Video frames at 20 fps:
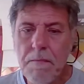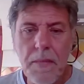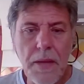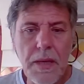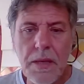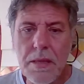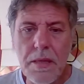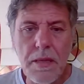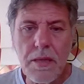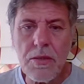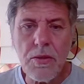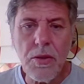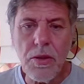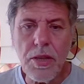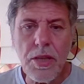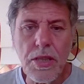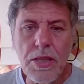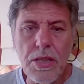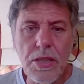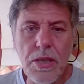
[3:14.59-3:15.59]
He says, there's
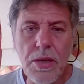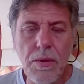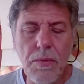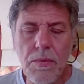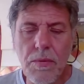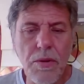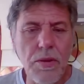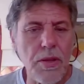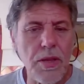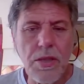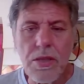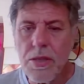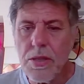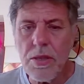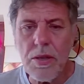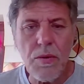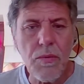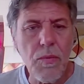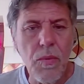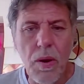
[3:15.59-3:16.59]
nothing to do, nothing to
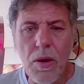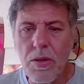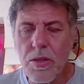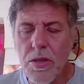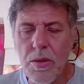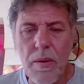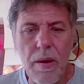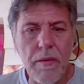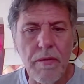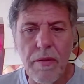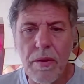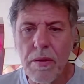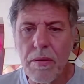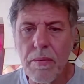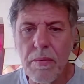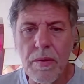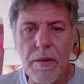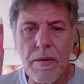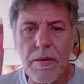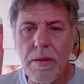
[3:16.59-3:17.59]
do whatsoever
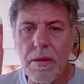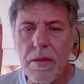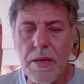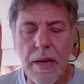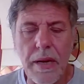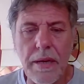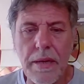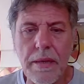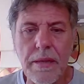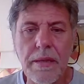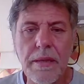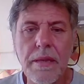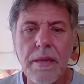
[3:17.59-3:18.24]
with your diet.